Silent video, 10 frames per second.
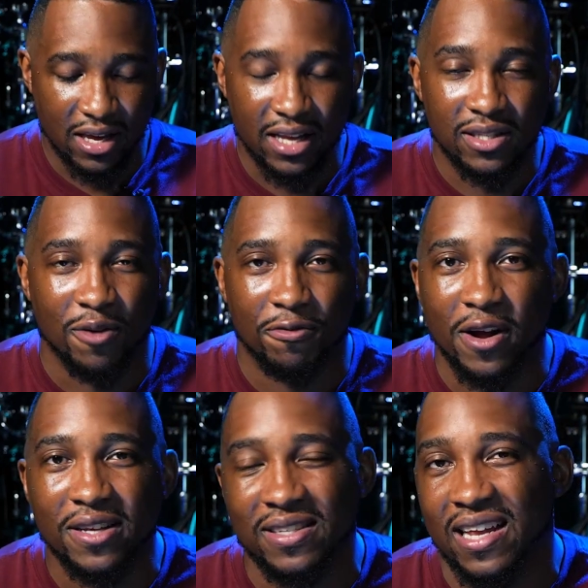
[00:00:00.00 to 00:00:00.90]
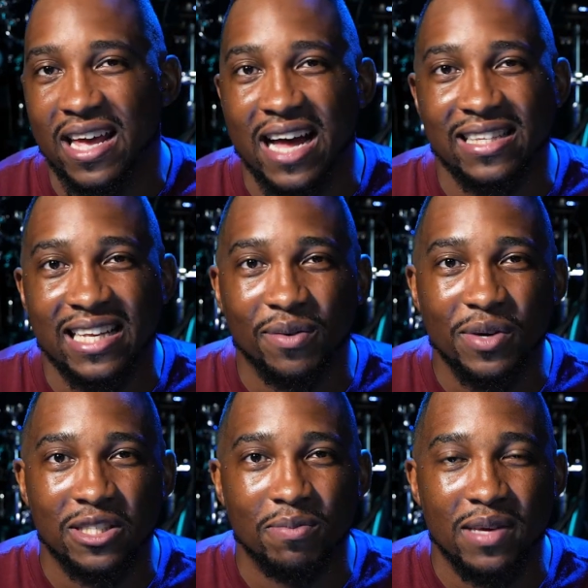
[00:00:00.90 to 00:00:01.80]
And so for us today, I think
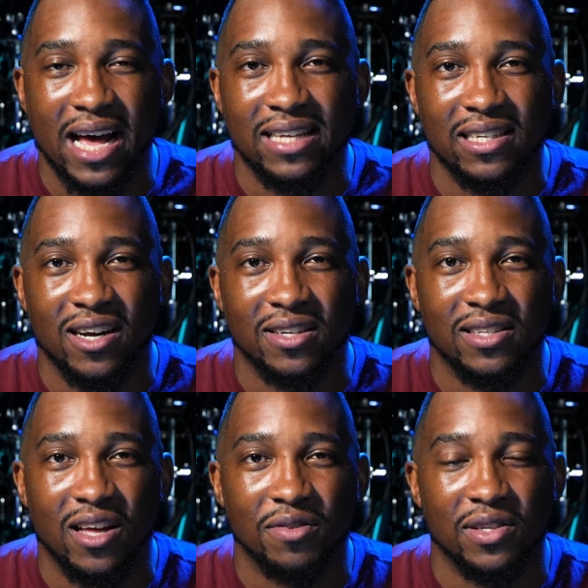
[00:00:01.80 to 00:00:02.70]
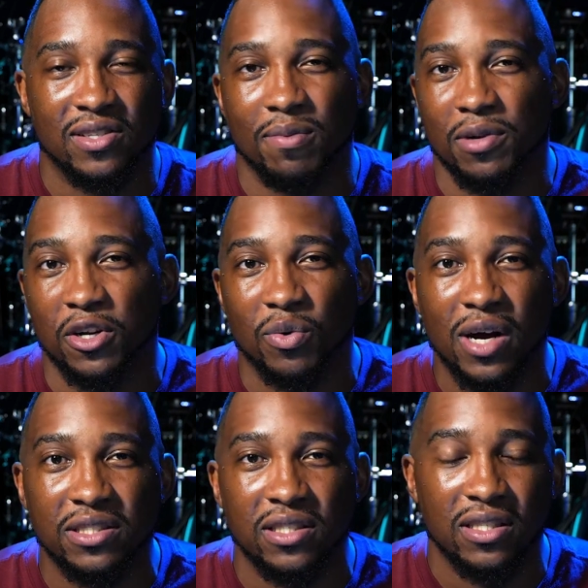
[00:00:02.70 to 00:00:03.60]
we should be asking ourselves a similar
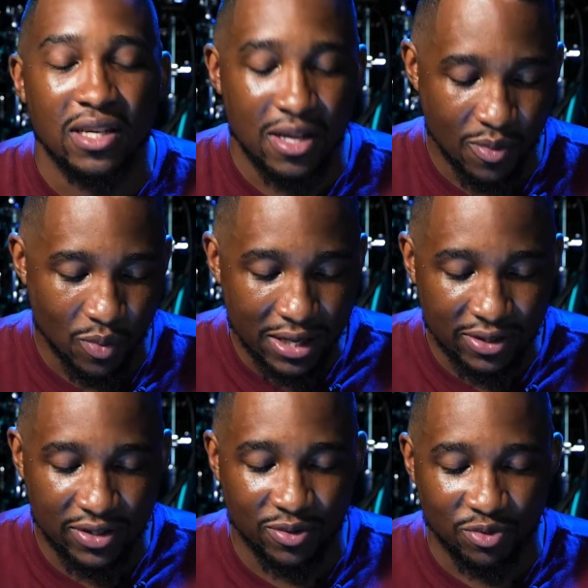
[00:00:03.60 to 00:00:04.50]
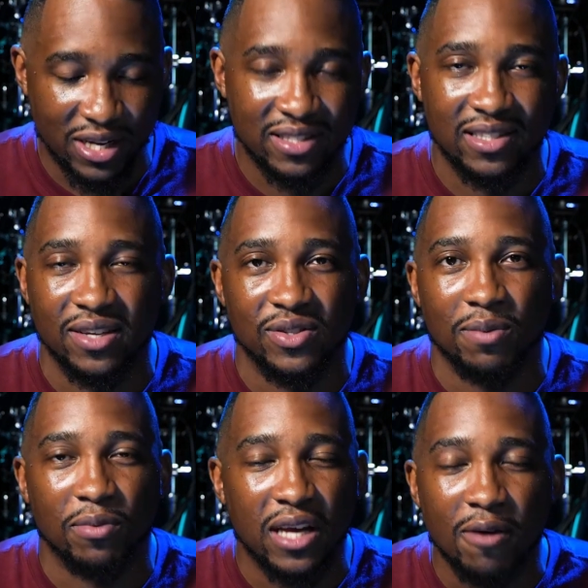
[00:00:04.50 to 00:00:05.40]
question. What's risking
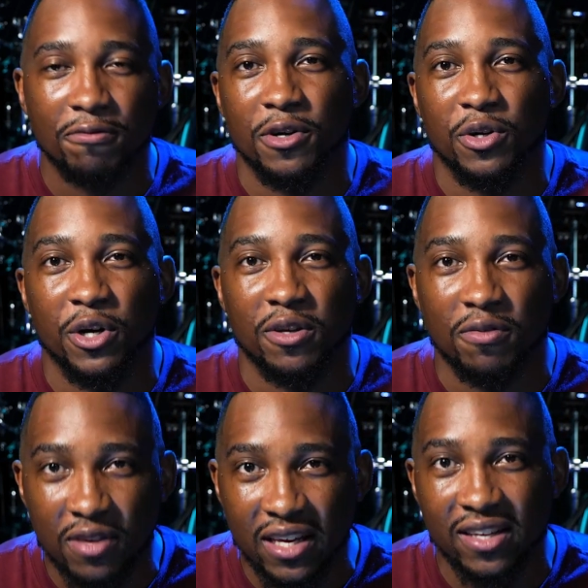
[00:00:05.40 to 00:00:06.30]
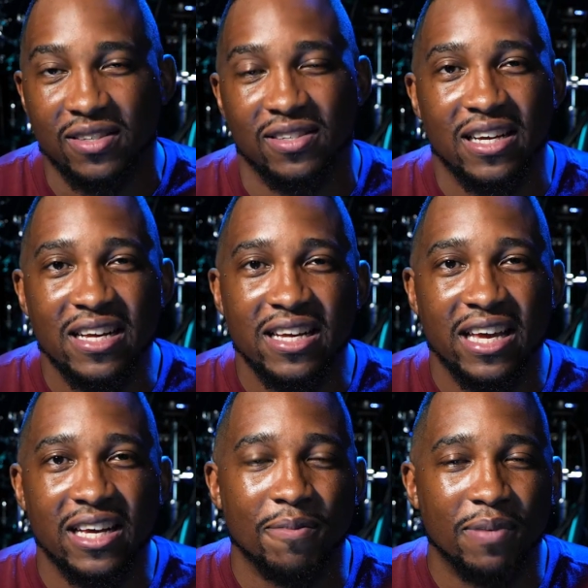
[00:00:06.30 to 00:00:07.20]
some comfort or convenience
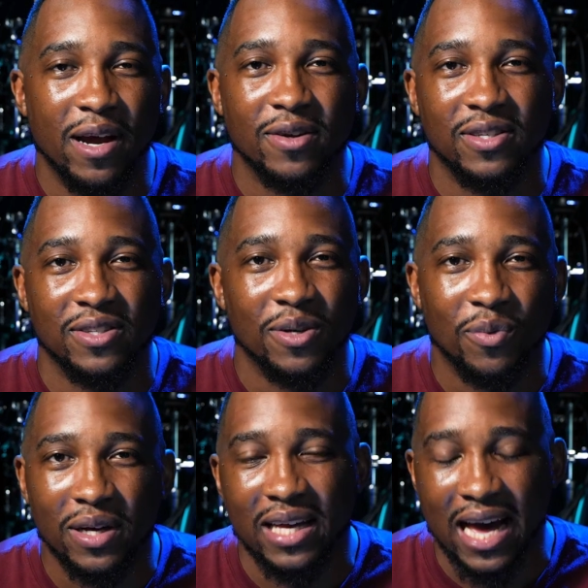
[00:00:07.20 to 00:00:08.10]
in comparison to what